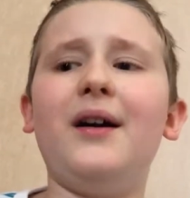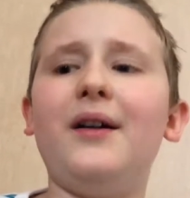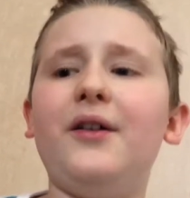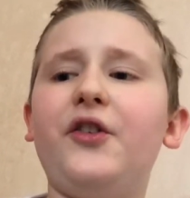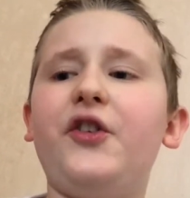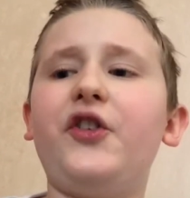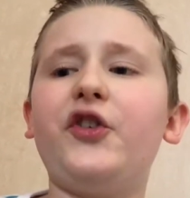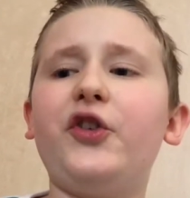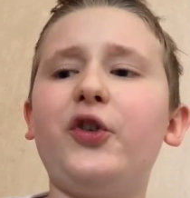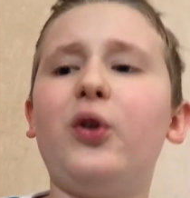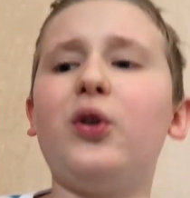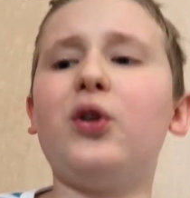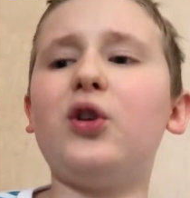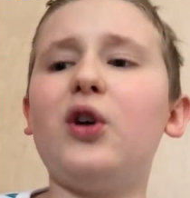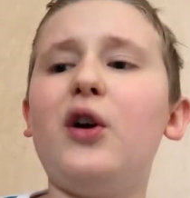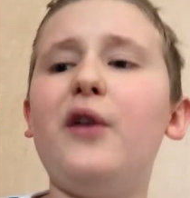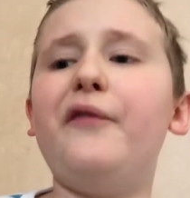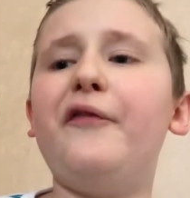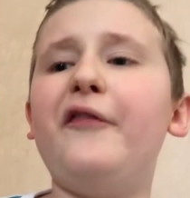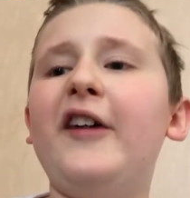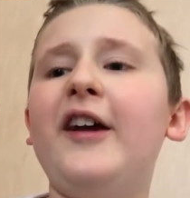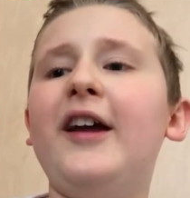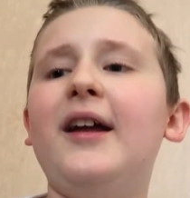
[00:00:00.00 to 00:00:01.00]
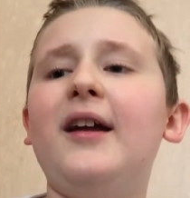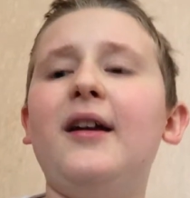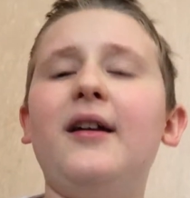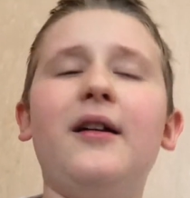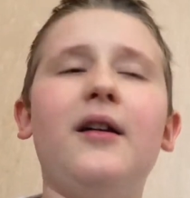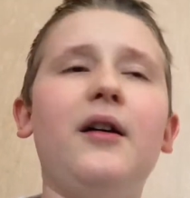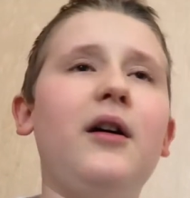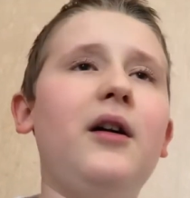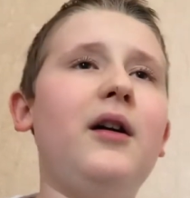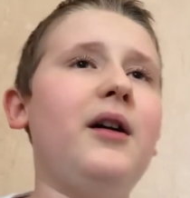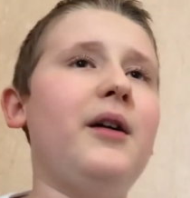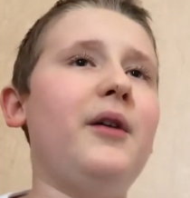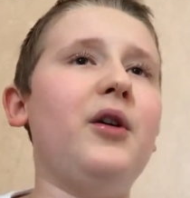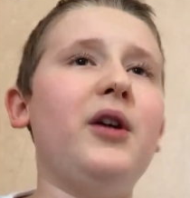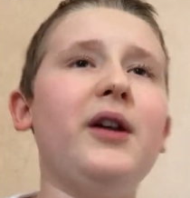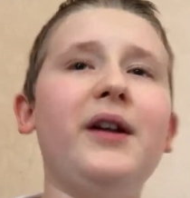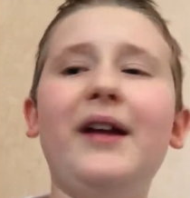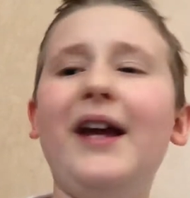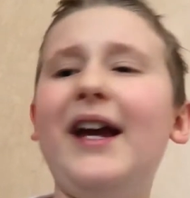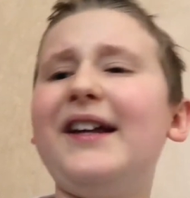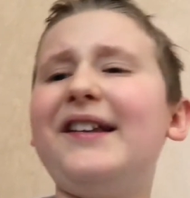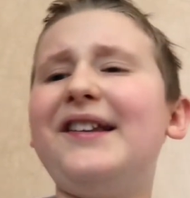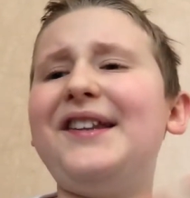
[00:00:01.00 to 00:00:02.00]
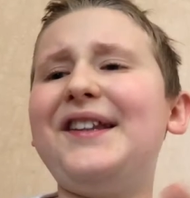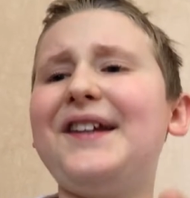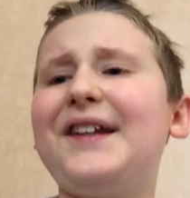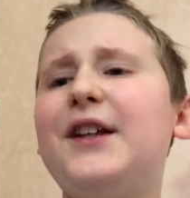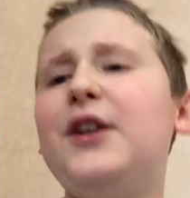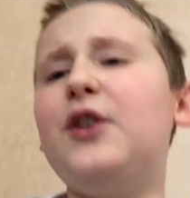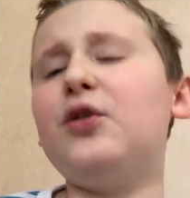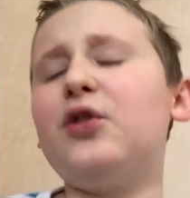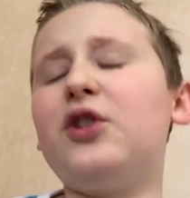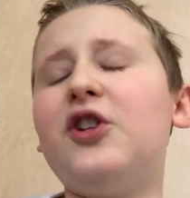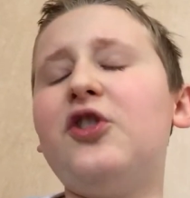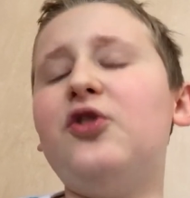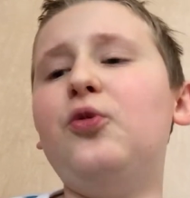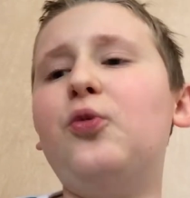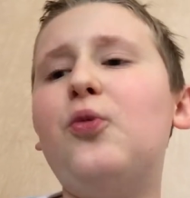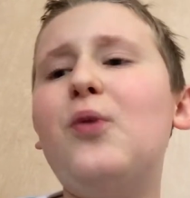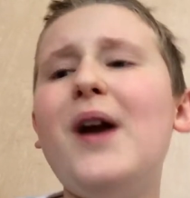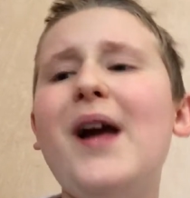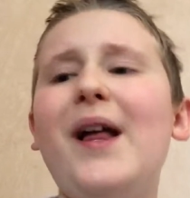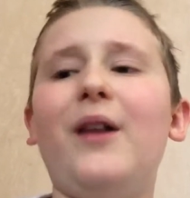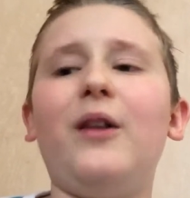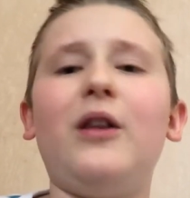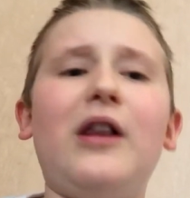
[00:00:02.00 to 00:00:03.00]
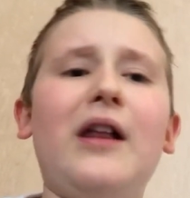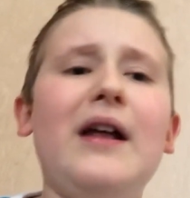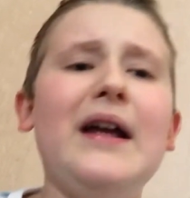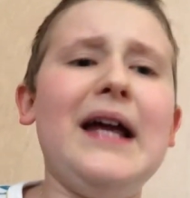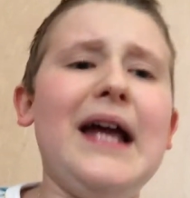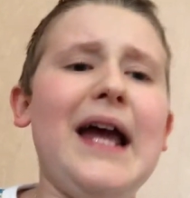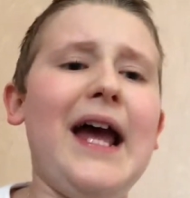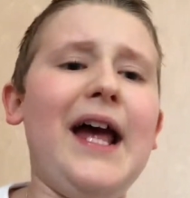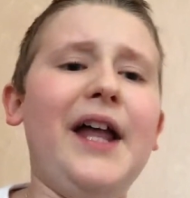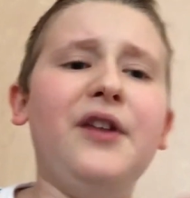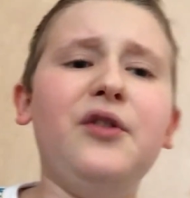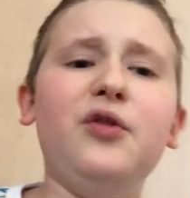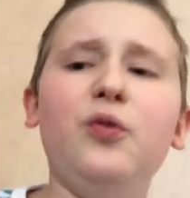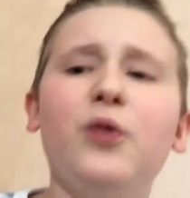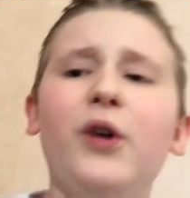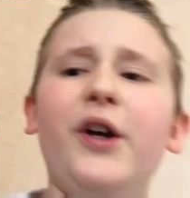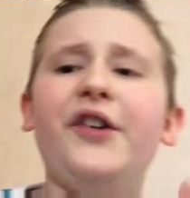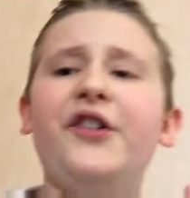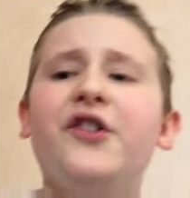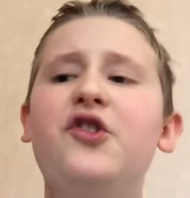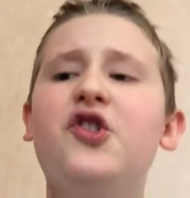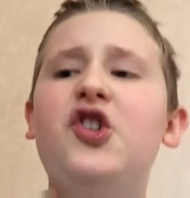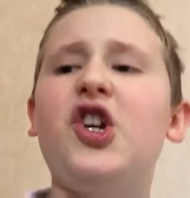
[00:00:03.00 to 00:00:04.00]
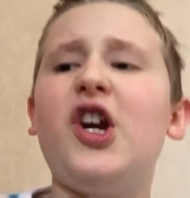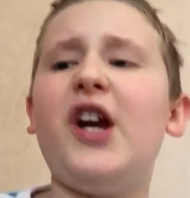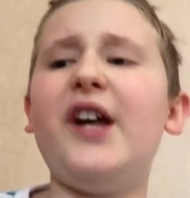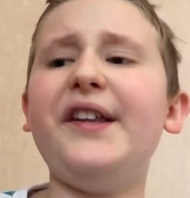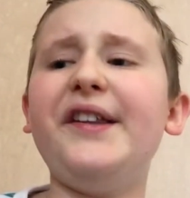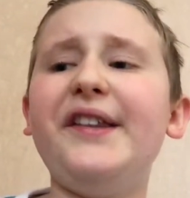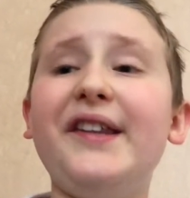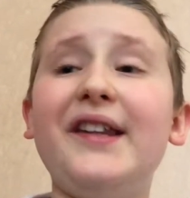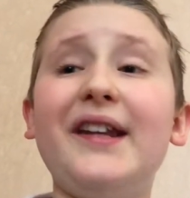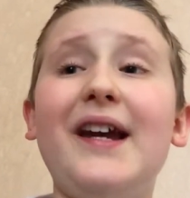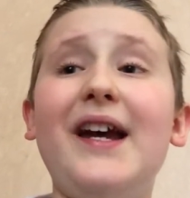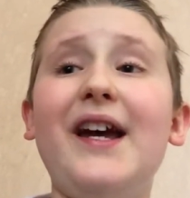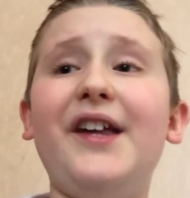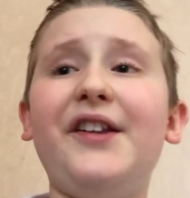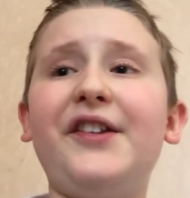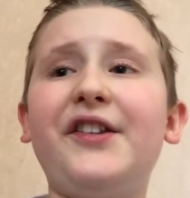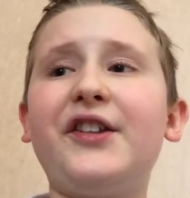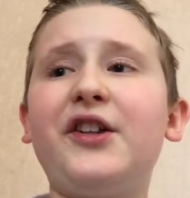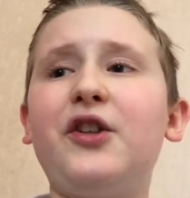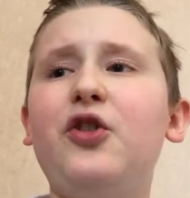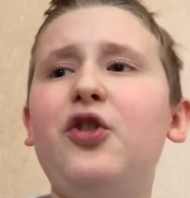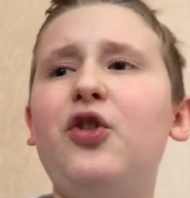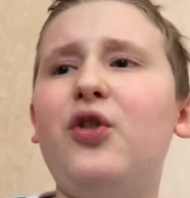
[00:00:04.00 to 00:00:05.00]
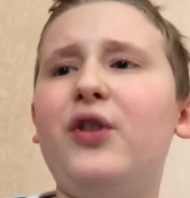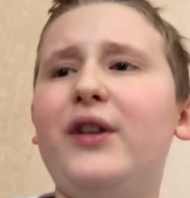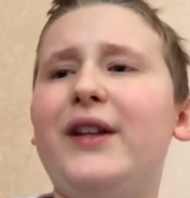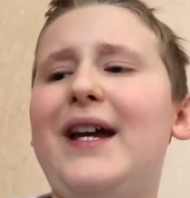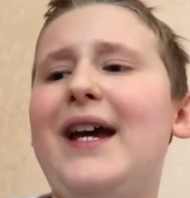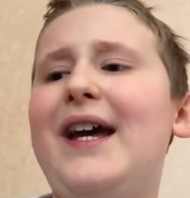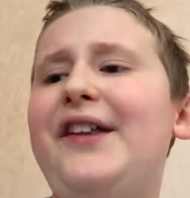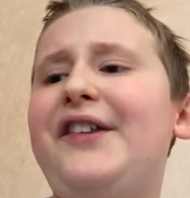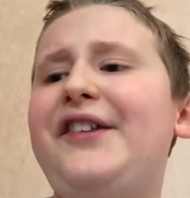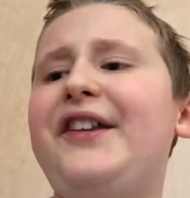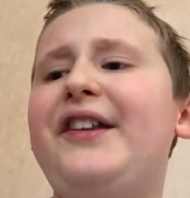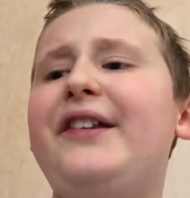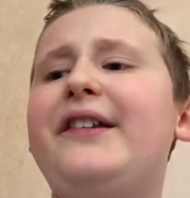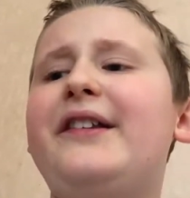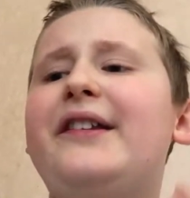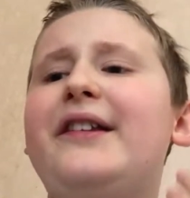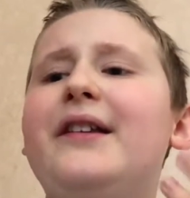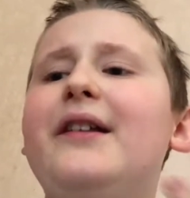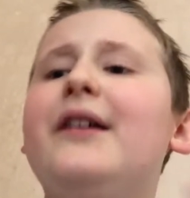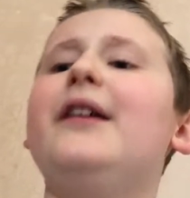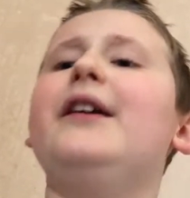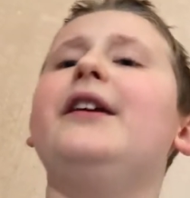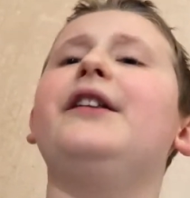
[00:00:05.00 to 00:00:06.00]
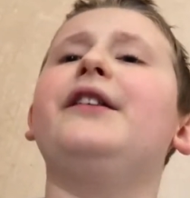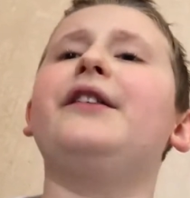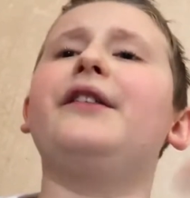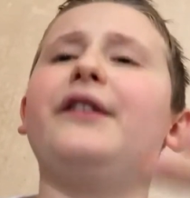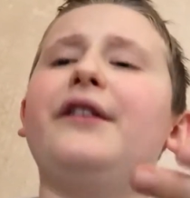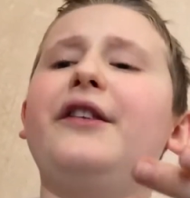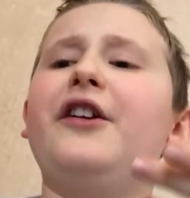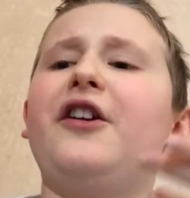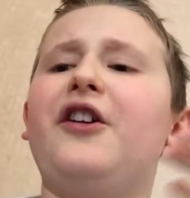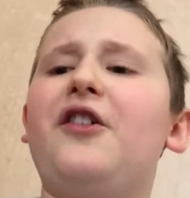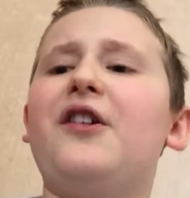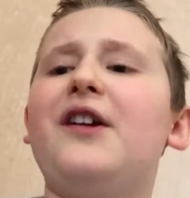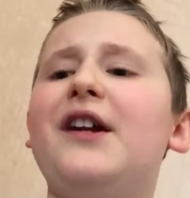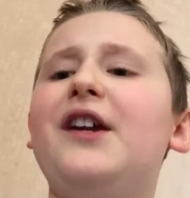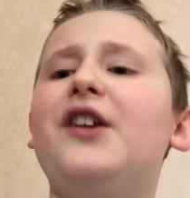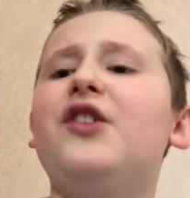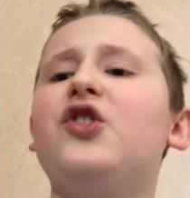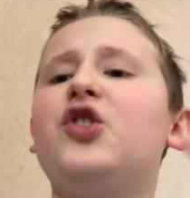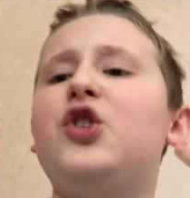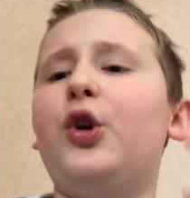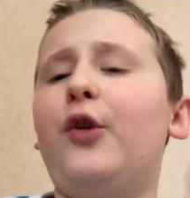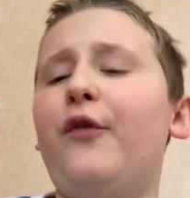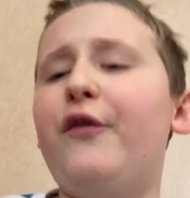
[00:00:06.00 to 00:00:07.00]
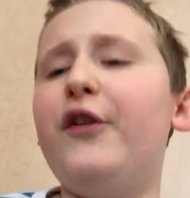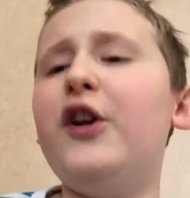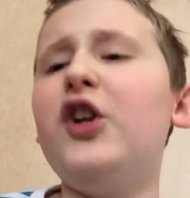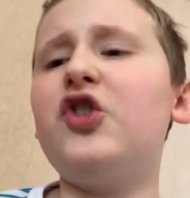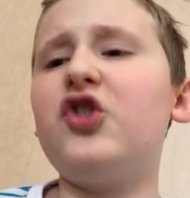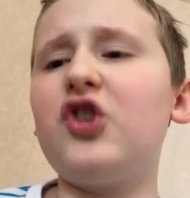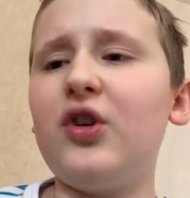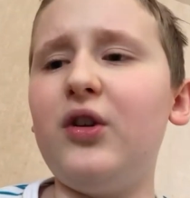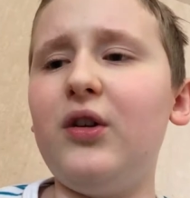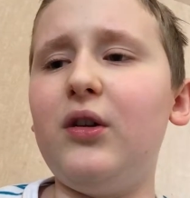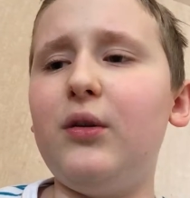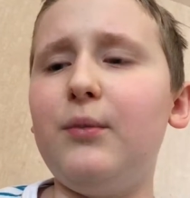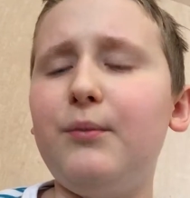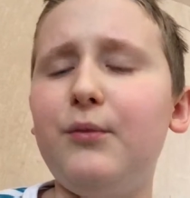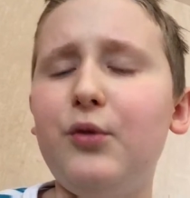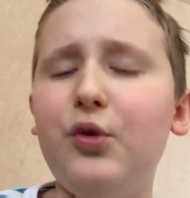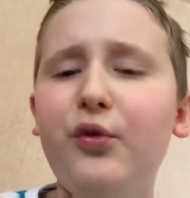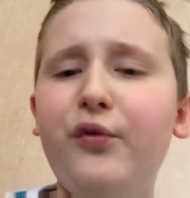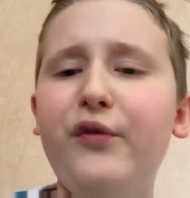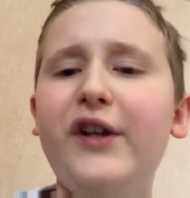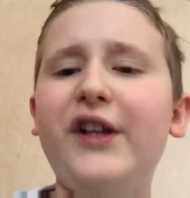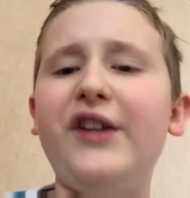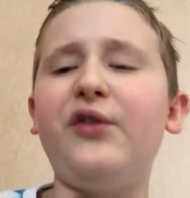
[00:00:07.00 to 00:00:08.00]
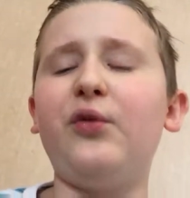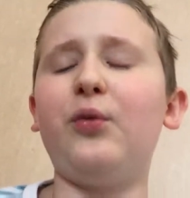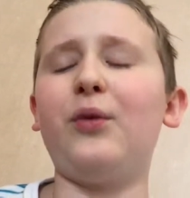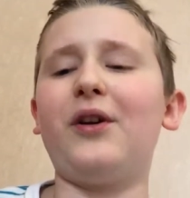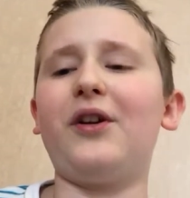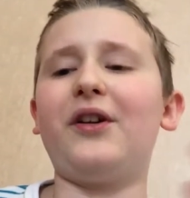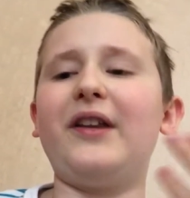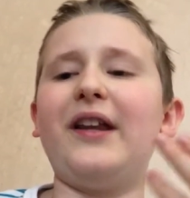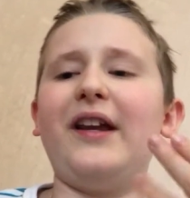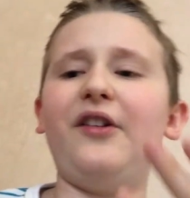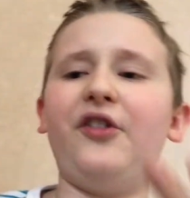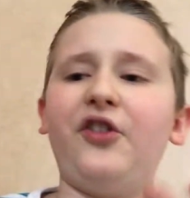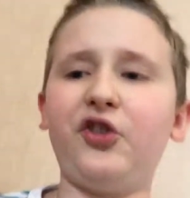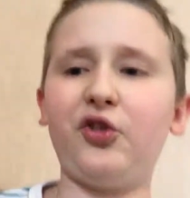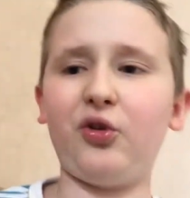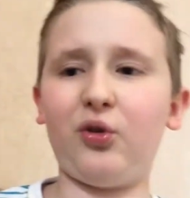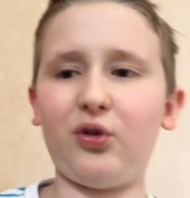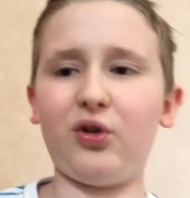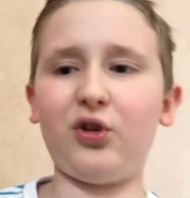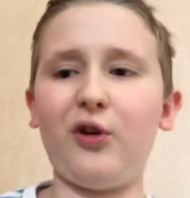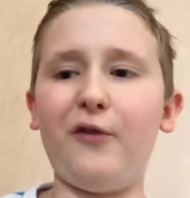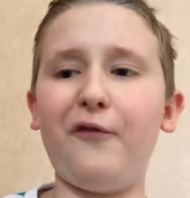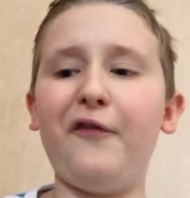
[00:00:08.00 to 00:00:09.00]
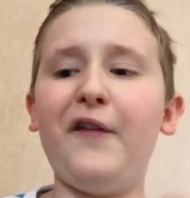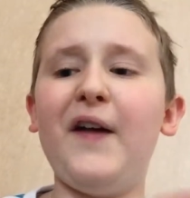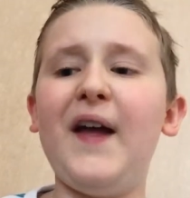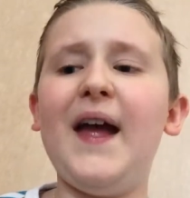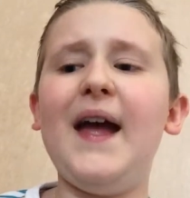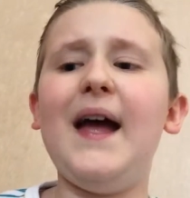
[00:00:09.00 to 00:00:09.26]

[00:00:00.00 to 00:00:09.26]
sort of executed well and was just as good as in their individual movies where they sort of